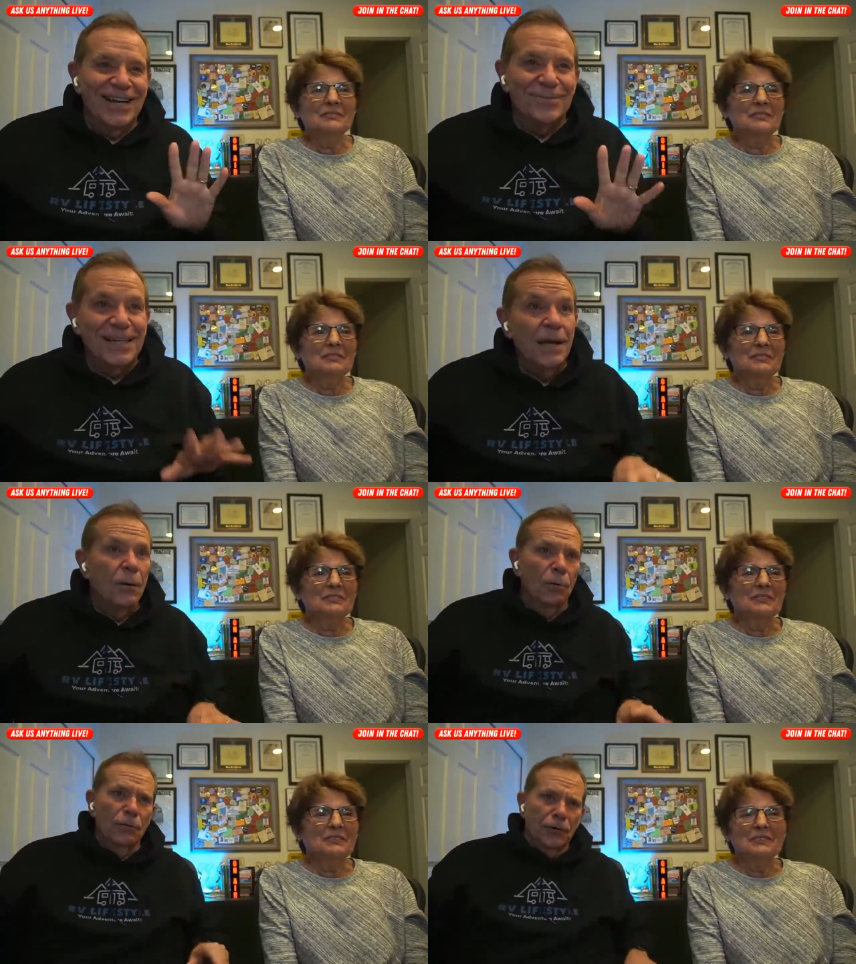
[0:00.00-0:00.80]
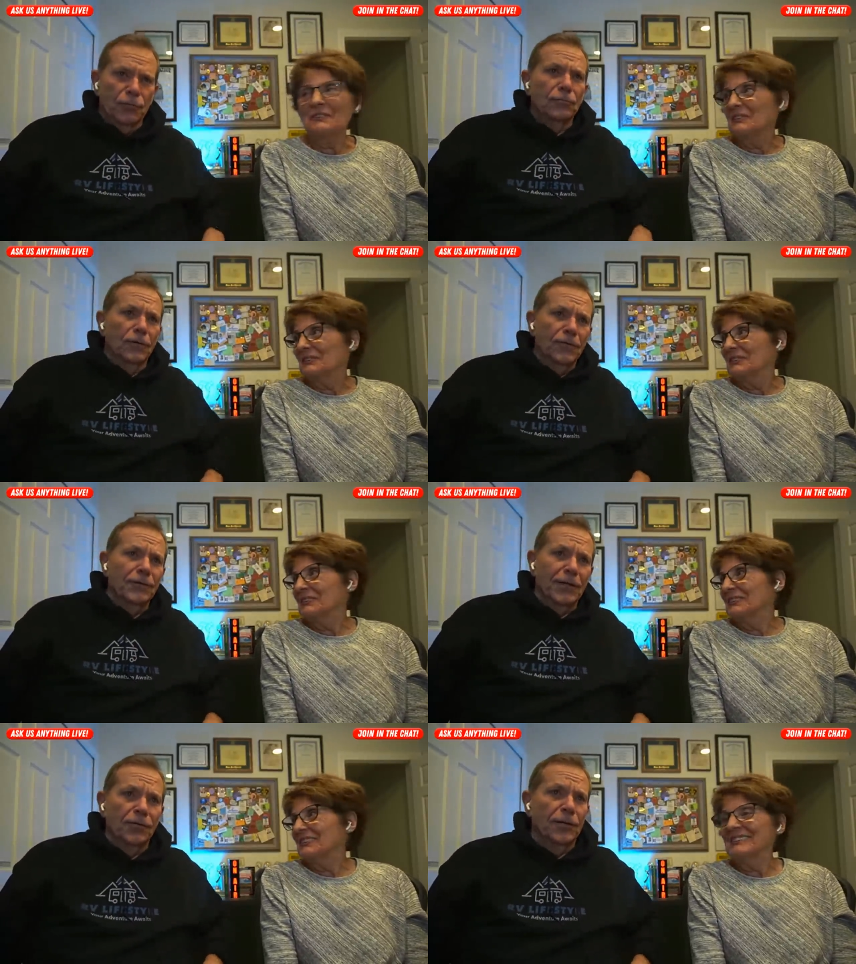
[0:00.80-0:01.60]
Speaker 1: tell me, oh, they do a
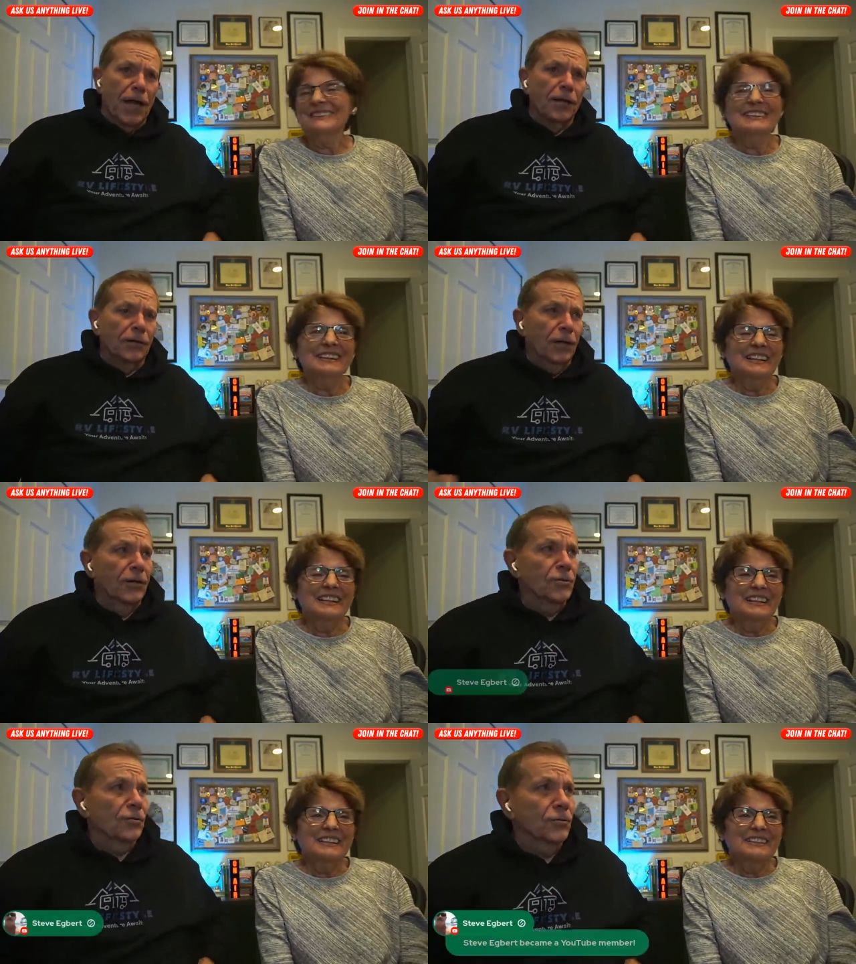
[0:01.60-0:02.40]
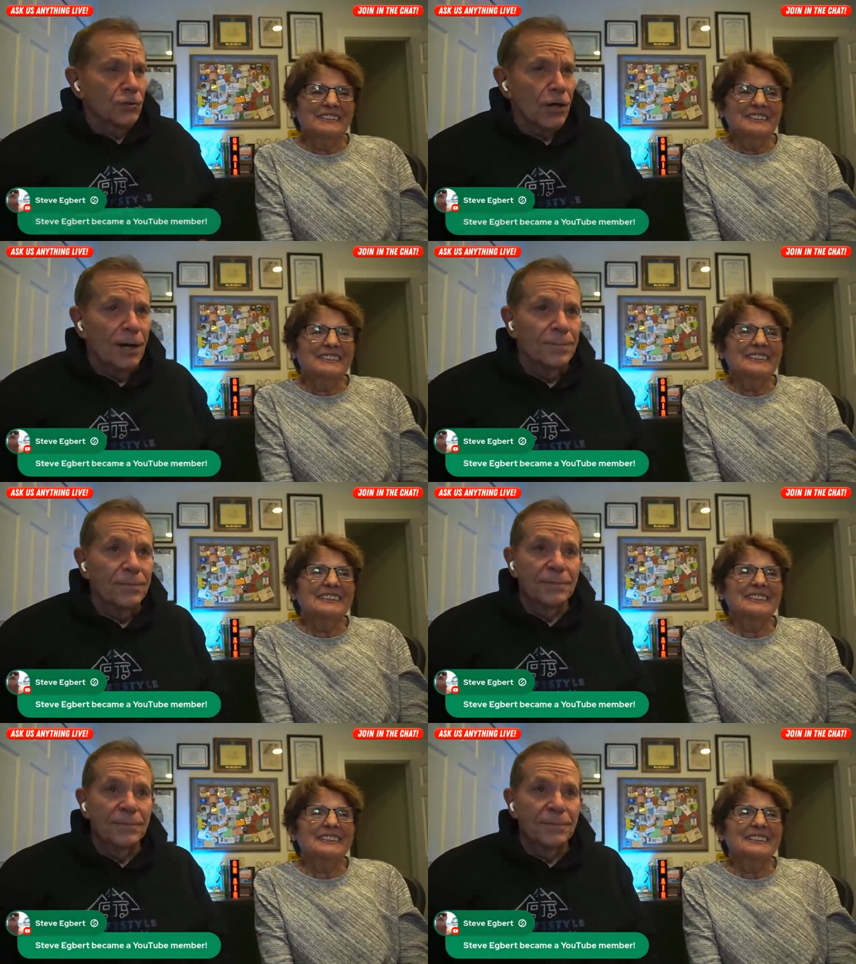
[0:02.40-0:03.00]
very good ecological job.